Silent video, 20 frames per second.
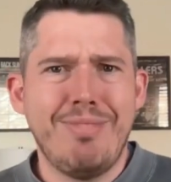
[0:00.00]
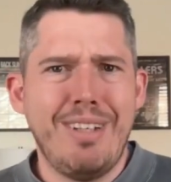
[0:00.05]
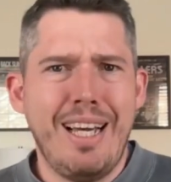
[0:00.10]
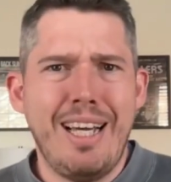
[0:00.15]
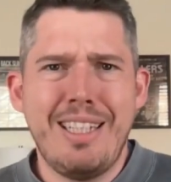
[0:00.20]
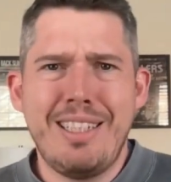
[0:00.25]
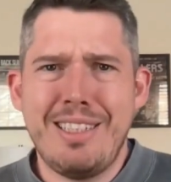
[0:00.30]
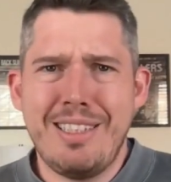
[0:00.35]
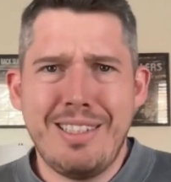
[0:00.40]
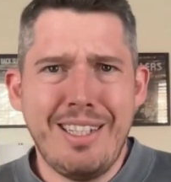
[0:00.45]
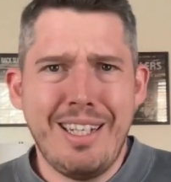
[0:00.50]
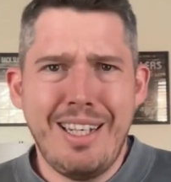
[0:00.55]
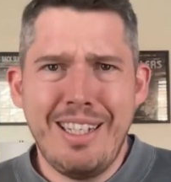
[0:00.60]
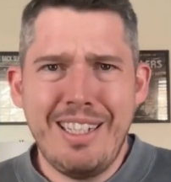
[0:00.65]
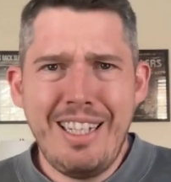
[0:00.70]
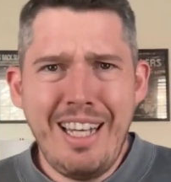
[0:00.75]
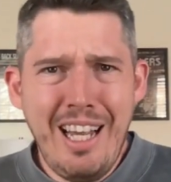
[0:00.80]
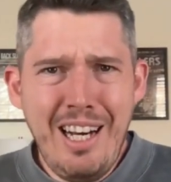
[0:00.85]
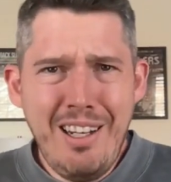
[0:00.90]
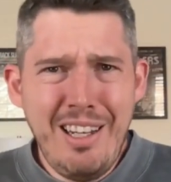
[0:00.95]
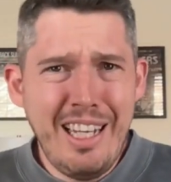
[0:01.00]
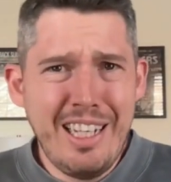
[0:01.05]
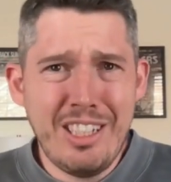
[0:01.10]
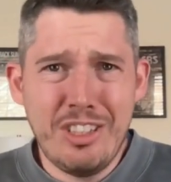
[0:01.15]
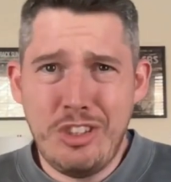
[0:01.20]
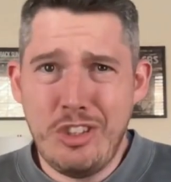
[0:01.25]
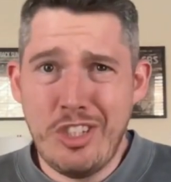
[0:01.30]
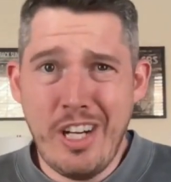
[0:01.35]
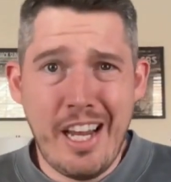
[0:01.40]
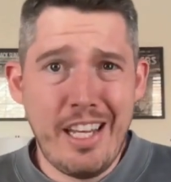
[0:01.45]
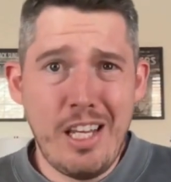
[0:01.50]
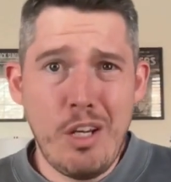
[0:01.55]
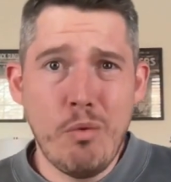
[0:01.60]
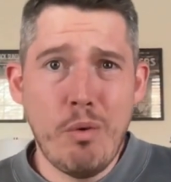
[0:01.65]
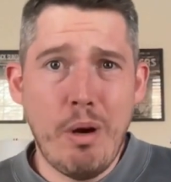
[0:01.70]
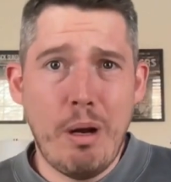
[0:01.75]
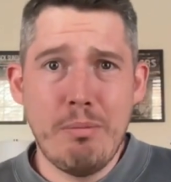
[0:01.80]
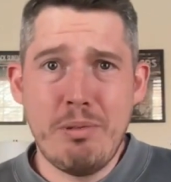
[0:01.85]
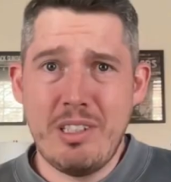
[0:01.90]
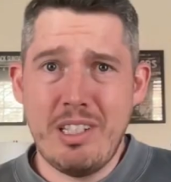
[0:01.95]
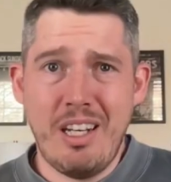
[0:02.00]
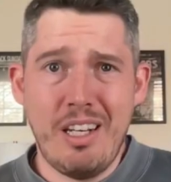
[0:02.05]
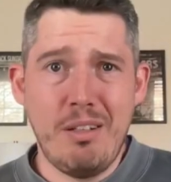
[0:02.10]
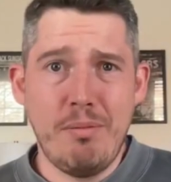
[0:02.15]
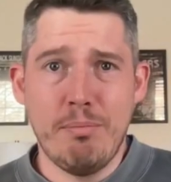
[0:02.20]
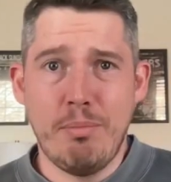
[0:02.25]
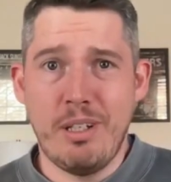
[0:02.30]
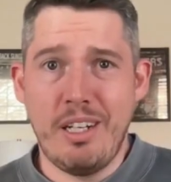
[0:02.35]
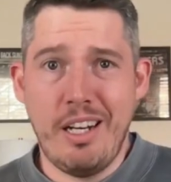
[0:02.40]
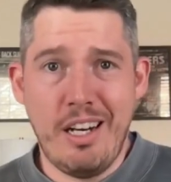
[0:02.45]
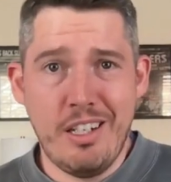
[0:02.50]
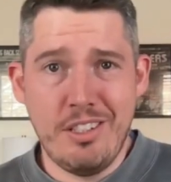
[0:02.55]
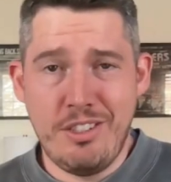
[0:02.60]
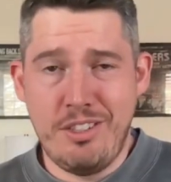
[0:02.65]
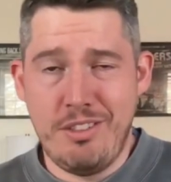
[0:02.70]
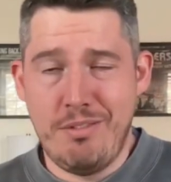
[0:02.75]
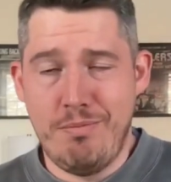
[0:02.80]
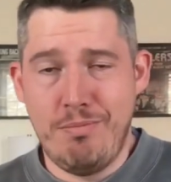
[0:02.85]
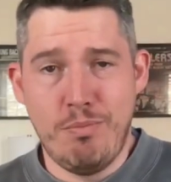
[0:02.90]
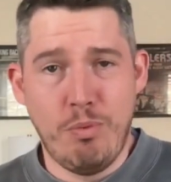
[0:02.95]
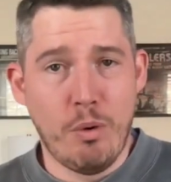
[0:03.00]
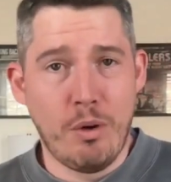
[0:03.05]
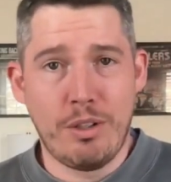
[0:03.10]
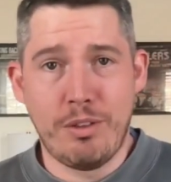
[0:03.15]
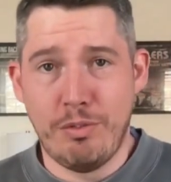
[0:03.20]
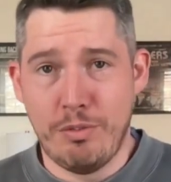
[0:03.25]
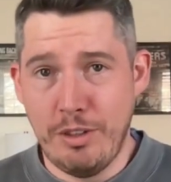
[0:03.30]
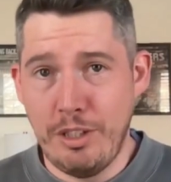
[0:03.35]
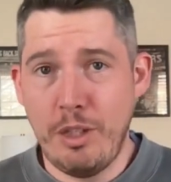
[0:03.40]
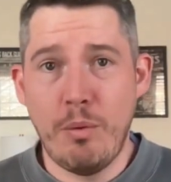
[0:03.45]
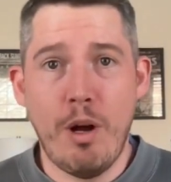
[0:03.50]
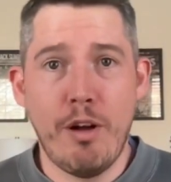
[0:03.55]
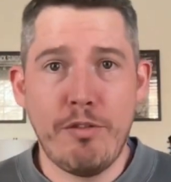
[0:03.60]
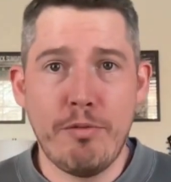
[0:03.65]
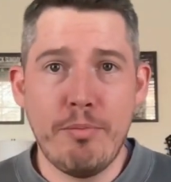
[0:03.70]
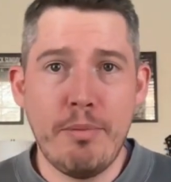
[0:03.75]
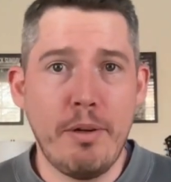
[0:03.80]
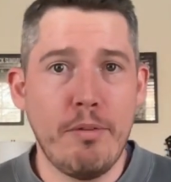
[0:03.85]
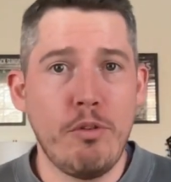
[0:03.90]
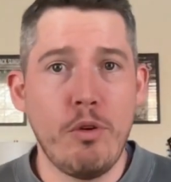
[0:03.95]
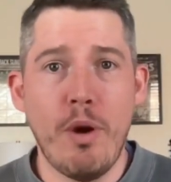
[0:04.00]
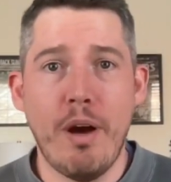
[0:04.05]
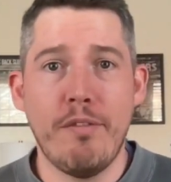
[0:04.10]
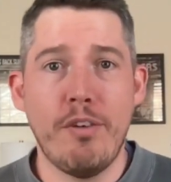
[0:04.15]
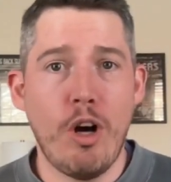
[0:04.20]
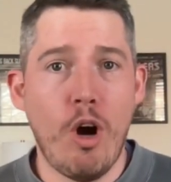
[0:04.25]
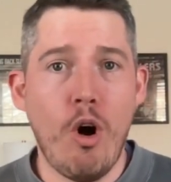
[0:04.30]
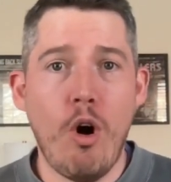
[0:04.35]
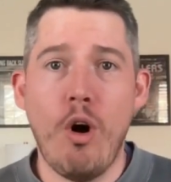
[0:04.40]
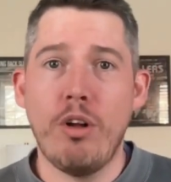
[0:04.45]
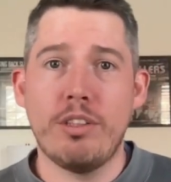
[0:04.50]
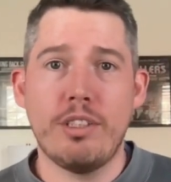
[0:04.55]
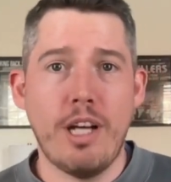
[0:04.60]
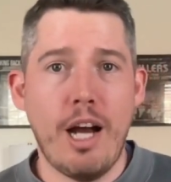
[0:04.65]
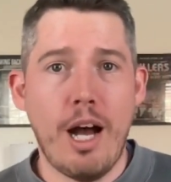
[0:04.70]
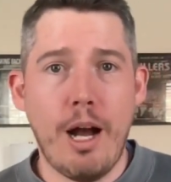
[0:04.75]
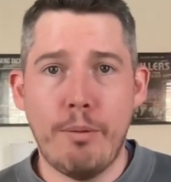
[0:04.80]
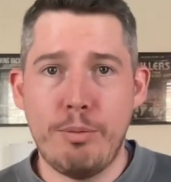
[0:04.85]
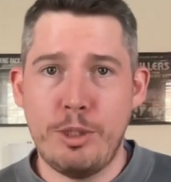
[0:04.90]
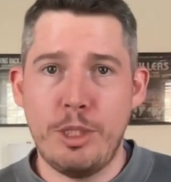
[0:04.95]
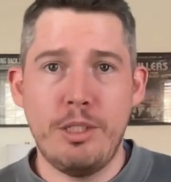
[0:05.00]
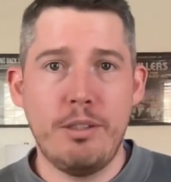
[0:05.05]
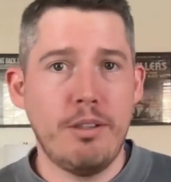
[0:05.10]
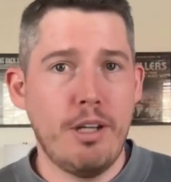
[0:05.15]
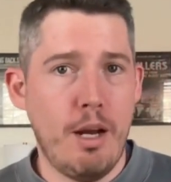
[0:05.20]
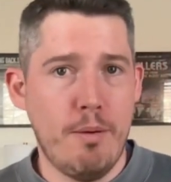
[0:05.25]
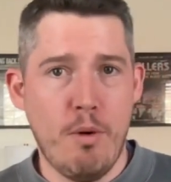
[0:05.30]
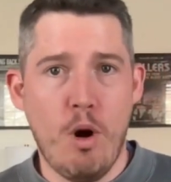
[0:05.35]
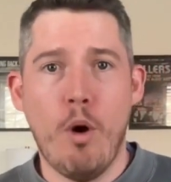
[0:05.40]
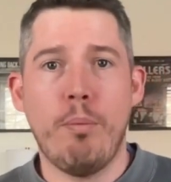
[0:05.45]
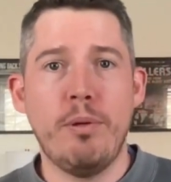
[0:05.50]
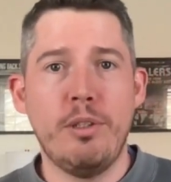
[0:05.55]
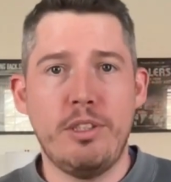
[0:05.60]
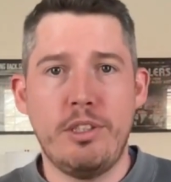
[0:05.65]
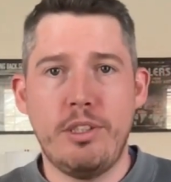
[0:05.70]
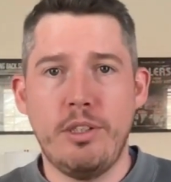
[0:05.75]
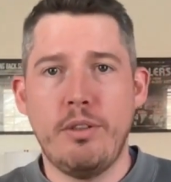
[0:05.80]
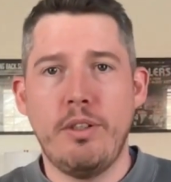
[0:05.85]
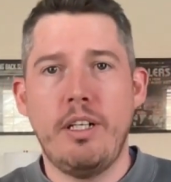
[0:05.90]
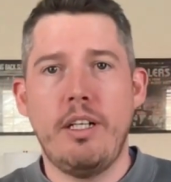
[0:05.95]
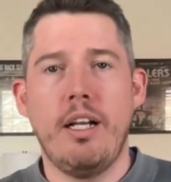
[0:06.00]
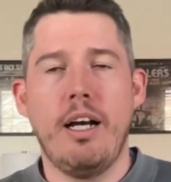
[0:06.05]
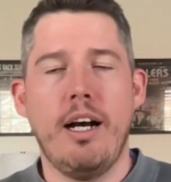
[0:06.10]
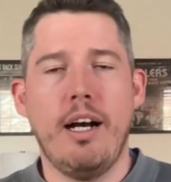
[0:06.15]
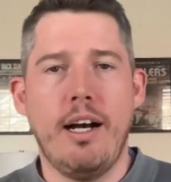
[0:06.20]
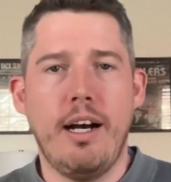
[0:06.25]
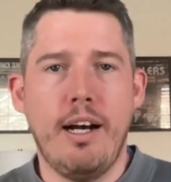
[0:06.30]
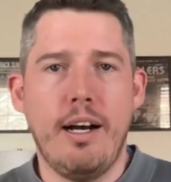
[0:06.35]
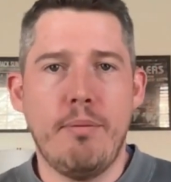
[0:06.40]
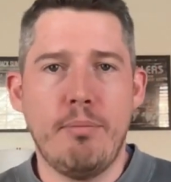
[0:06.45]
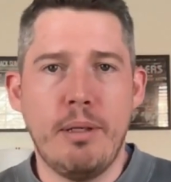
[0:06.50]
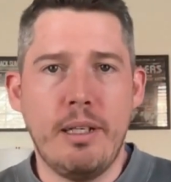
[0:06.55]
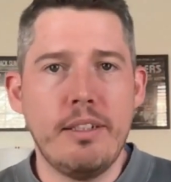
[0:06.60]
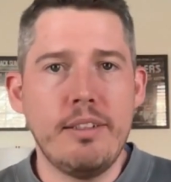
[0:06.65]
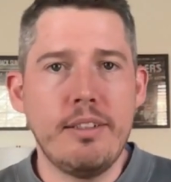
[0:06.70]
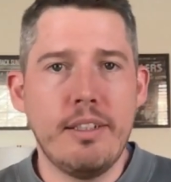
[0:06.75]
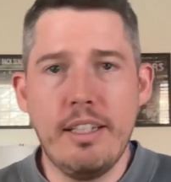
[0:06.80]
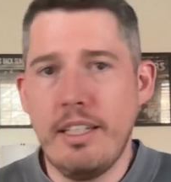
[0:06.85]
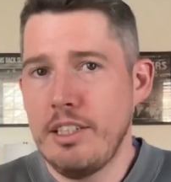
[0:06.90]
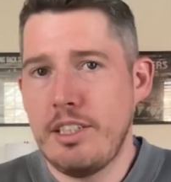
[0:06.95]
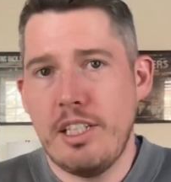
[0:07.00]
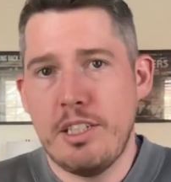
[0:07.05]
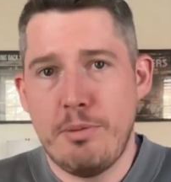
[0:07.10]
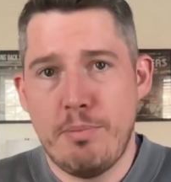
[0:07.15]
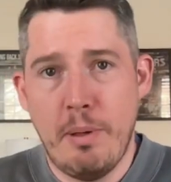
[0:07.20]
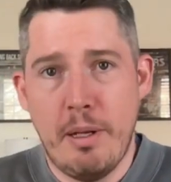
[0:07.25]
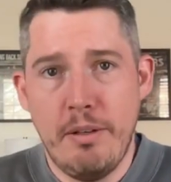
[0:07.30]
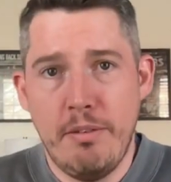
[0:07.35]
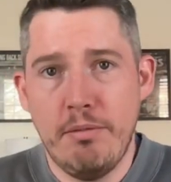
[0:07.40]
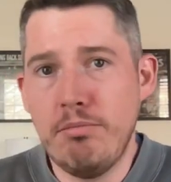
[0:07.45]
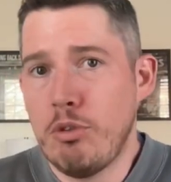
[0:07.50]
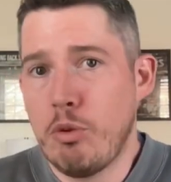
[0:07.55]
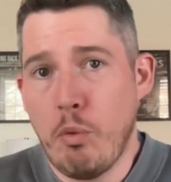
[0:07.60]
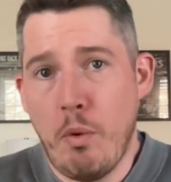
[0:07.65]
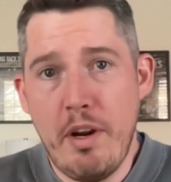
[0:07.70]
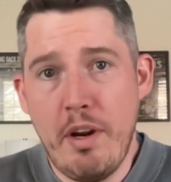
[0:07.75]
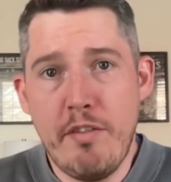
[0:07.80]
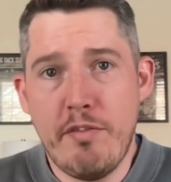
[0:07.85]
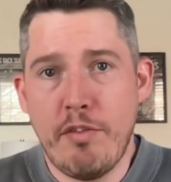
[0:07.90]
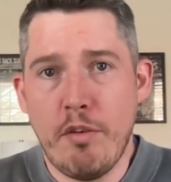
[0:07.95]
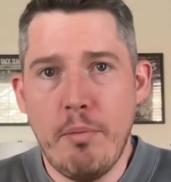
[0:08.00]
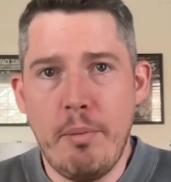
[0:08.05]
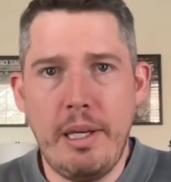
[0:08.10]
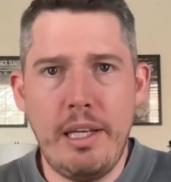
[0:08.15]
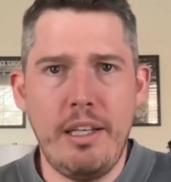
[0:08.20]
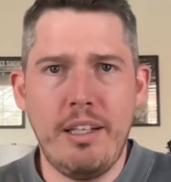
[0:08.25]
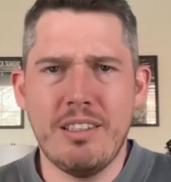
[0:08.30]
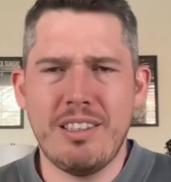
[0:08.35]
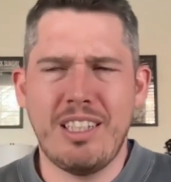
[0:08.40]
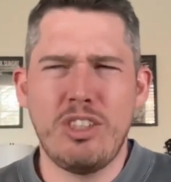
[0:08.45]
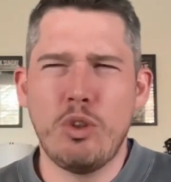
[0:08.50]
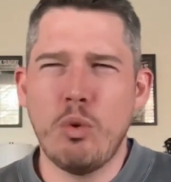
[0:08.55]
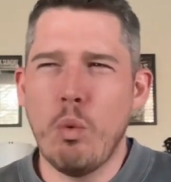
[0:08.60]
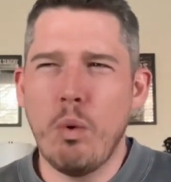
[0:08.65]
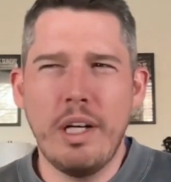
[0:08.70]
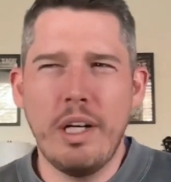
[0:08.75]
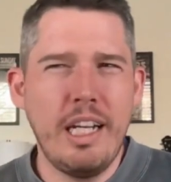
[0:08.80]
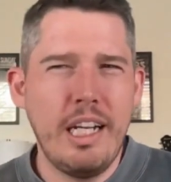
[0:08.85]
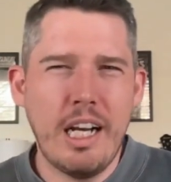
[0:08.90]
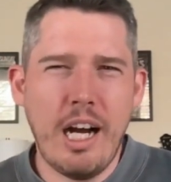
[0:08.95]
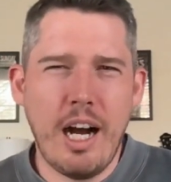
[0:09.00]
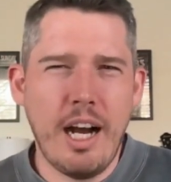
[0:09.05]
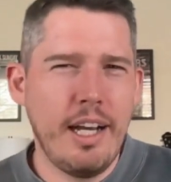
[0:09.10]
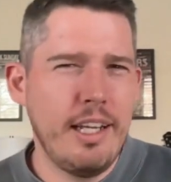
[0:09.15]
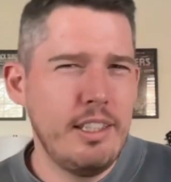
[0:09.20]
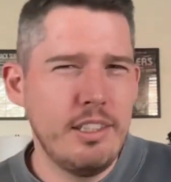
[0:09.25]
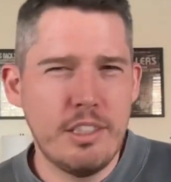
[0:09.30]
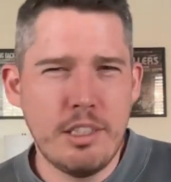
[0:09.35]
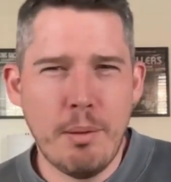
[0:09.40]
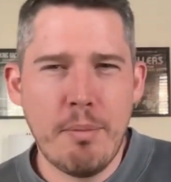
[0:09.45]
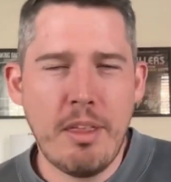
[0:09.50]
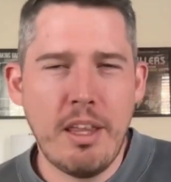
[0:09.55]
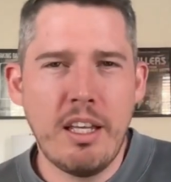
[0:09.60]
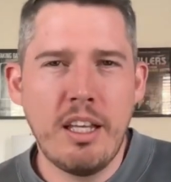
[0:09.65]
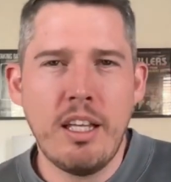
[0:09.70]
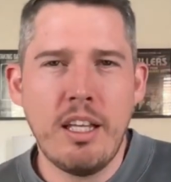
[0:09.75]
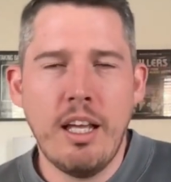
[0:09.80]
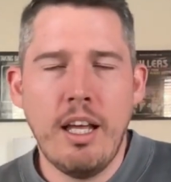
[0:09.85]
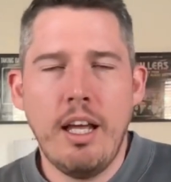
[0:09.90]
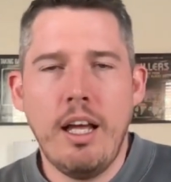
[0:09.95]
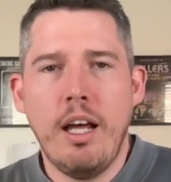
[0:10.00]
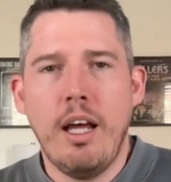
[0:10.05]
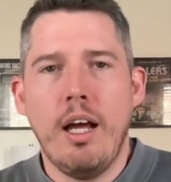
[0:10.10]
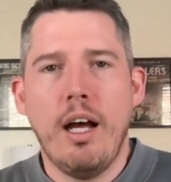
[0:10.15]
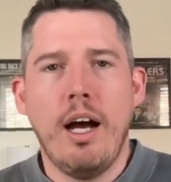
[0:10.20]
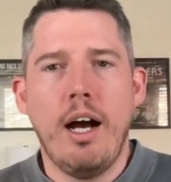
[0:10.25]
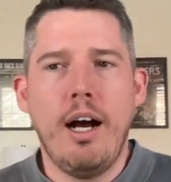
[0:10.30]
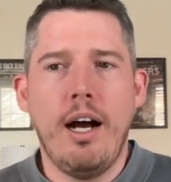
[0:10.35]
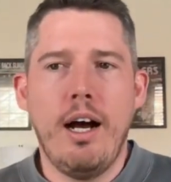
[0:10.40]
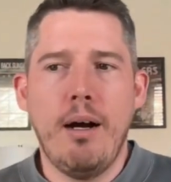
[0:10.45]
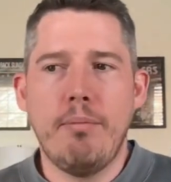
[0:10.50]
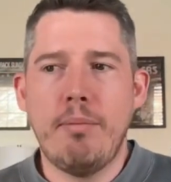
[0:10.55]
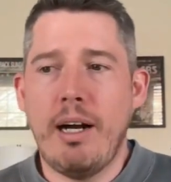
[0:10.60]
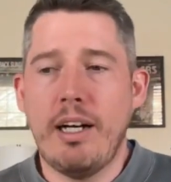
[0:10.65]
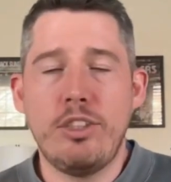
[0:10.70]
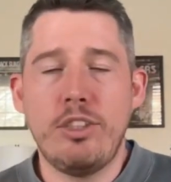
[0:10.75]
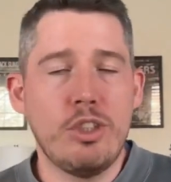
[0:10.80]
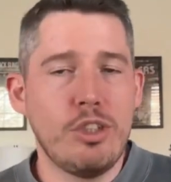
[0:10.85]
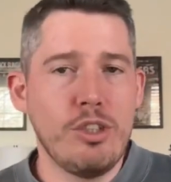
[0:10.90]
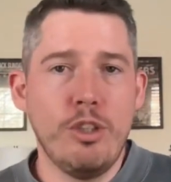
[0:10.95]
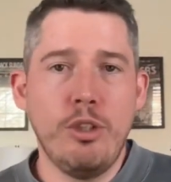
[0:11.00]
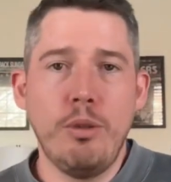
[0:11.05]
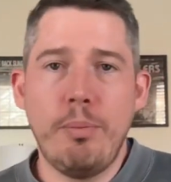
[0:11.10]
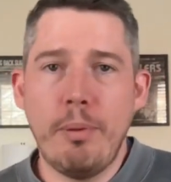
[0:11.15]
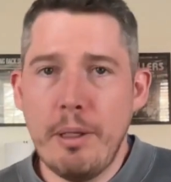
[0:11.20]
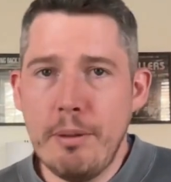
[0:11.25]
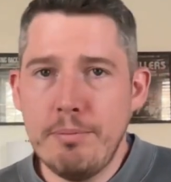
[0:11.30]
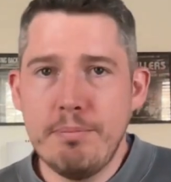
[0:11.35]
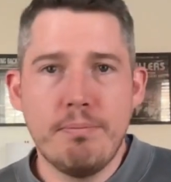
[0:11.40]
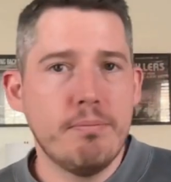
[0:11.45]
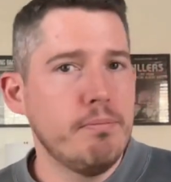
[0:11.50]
It's kind of like a janky website, but it has worked really well for me. If you have an alt option, I'm open to it. But this has been great for me. It's like 29 something. I just loop it